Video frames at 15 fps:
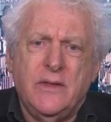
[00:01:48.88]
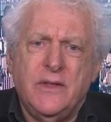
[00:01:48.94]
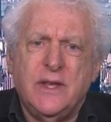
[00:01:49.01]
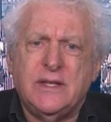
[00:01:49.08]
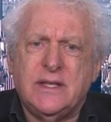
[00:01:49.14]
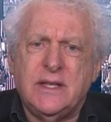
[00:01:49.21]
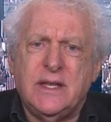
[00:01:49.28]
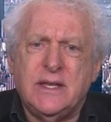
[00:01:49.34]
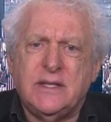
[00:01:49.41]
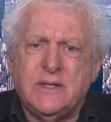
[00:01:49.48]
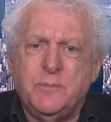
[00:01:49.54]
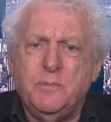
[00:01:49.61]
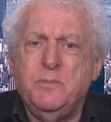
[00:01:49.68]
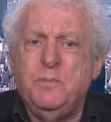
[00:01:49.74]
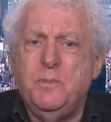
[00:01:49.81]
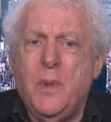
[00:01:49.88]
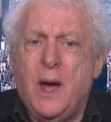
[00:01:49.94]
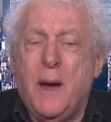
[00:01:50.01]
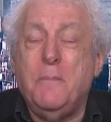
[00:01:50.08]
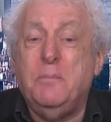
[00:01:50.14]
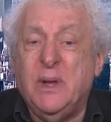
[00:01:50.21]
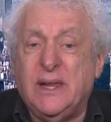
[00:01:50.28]
this
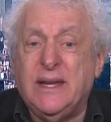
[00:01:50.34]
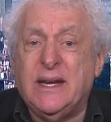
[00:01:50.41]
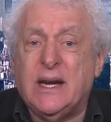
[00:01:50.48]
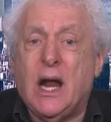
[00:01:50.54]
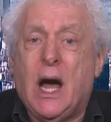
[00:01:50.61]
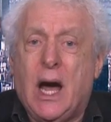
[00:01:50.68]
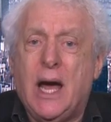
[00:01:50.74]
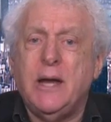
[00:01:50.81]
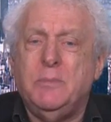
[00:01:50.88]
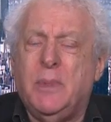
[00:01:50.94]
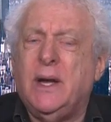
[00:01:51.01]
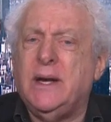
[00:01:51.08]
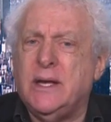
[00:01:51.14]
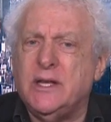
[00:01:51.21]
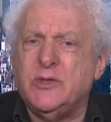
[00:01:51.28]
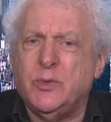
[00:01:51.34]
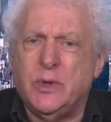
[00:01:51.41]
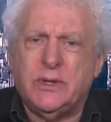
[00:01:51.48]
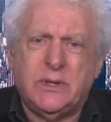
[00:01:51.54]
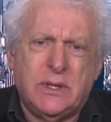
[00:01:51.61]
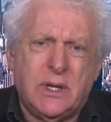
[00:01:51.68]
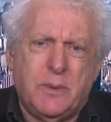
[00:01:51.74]
ability to hide money is
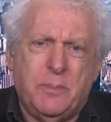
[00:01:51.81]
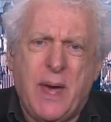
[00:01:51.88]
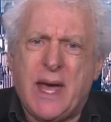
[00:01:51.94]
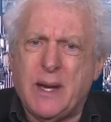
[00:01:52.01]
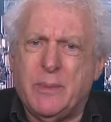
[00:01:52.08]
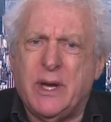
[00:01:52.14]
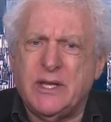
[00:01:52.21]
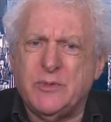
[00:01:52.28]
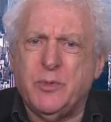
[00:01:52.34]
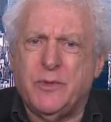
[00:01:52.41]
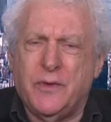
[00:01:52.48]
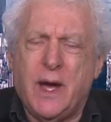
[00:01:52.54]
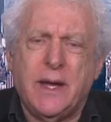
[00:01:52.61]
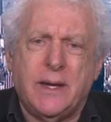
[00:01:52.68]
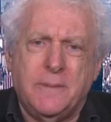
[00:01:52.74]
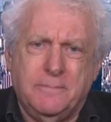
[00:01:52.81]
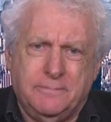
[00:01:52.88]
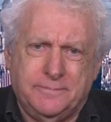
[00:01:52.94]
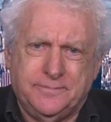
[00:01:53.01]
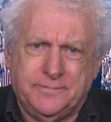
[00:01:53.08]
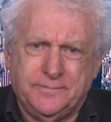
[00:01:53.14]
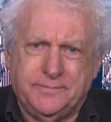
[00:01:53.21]
what Panama has provided.
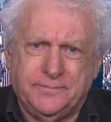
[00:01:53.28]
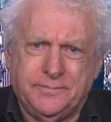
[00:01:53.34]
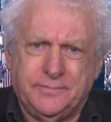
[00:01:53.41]
You know,